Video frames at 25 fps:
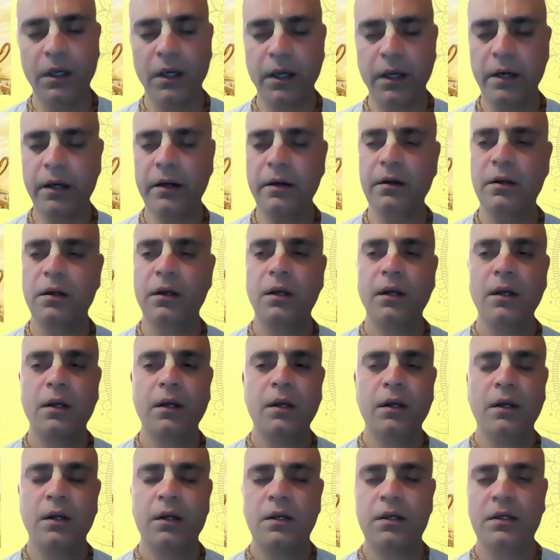correct?
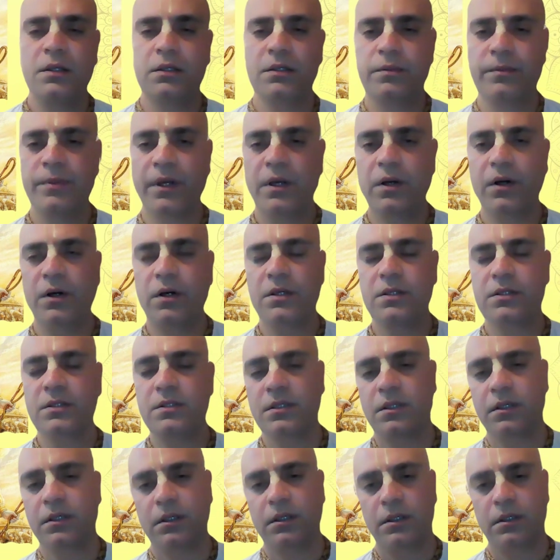
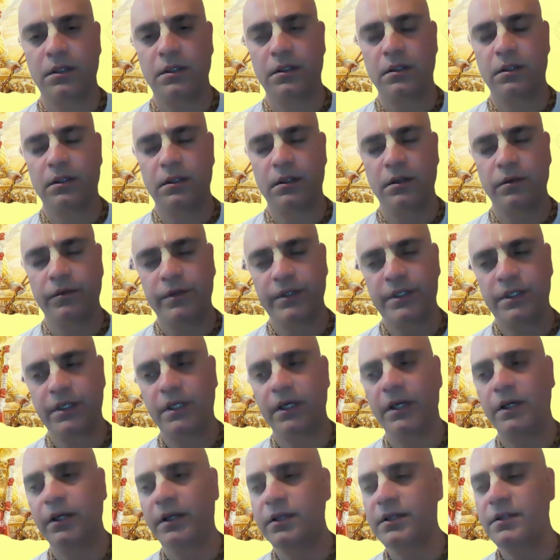Because the
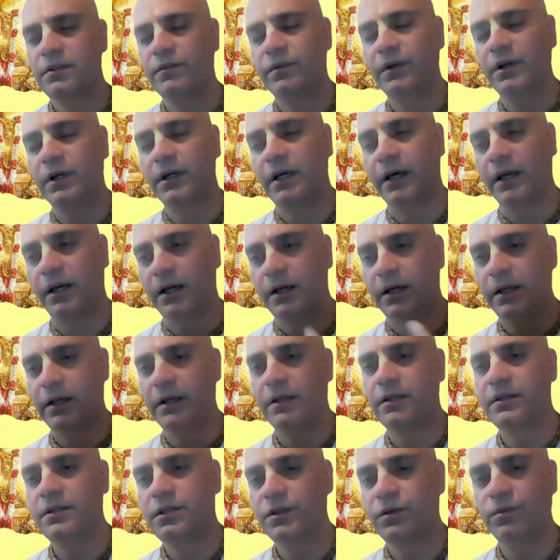vegetarians will directly
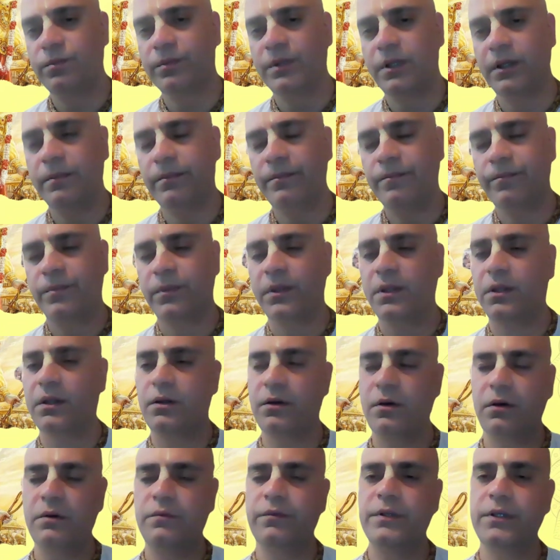consume them, the
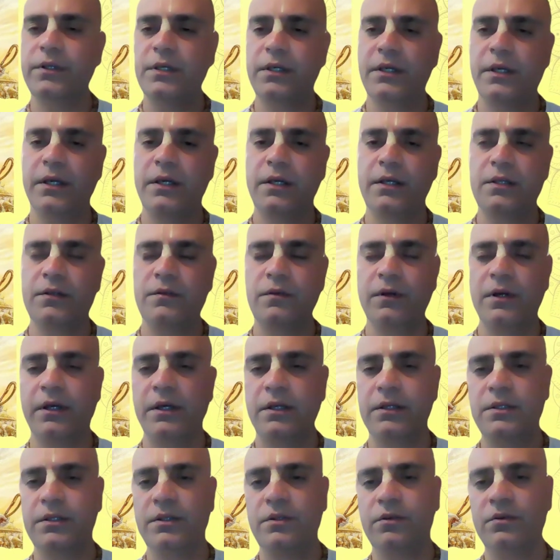non-vegetarians will
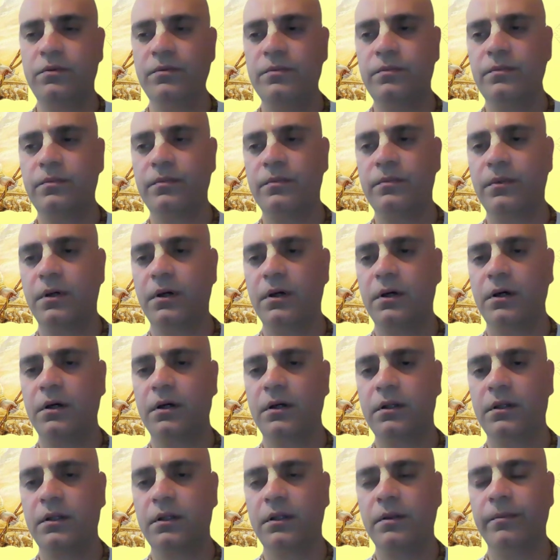consume
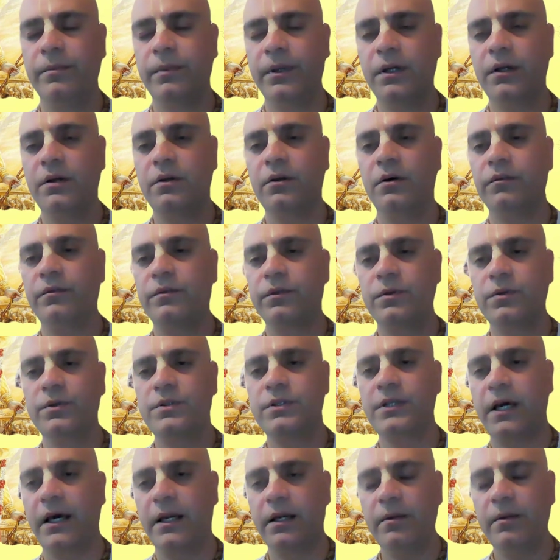the meat of
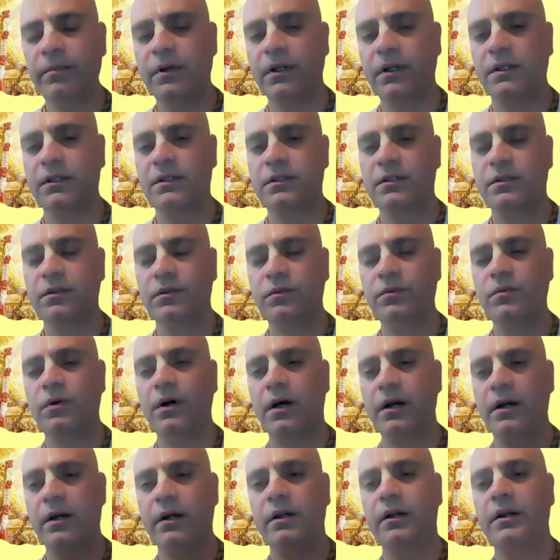those animals who
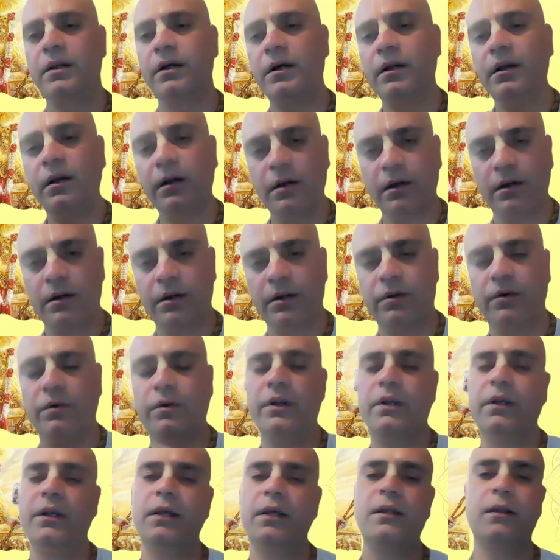are in turn,
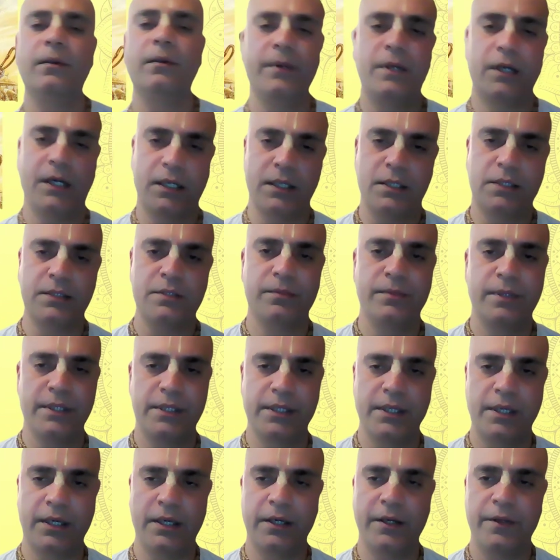eating the plants,
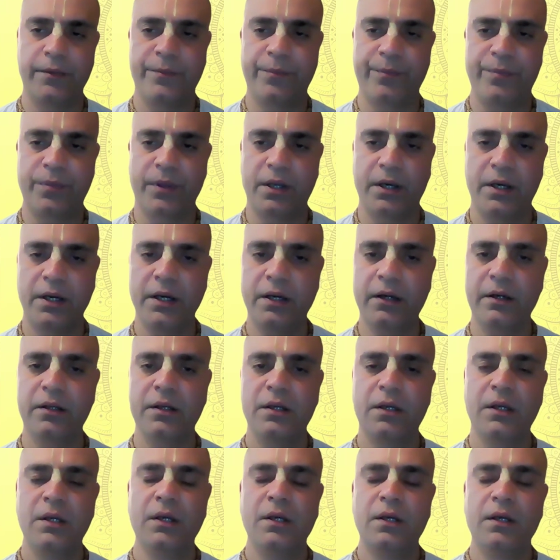basically, correct?
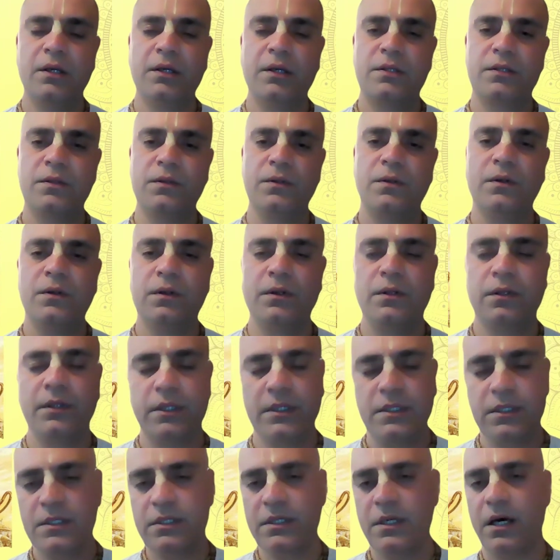So
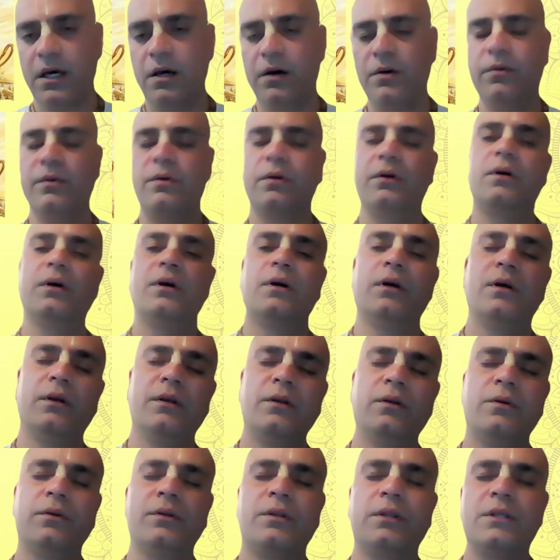this is how
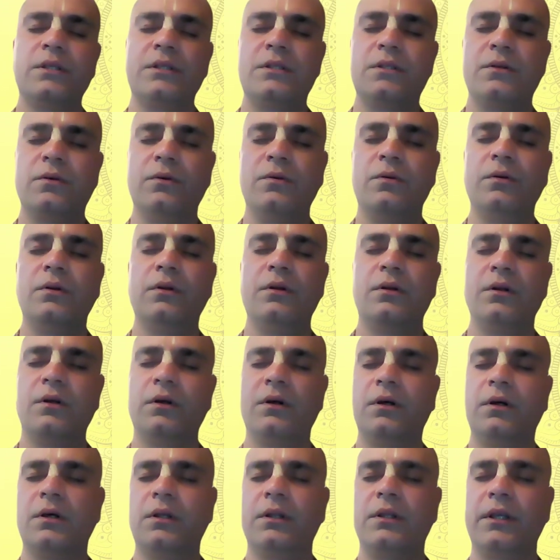this whole
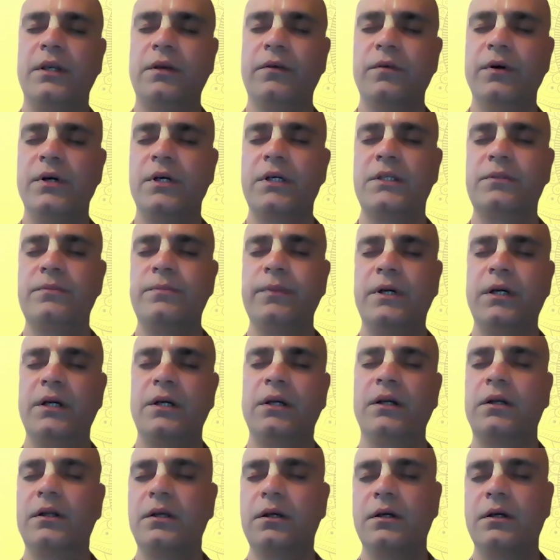thing works. But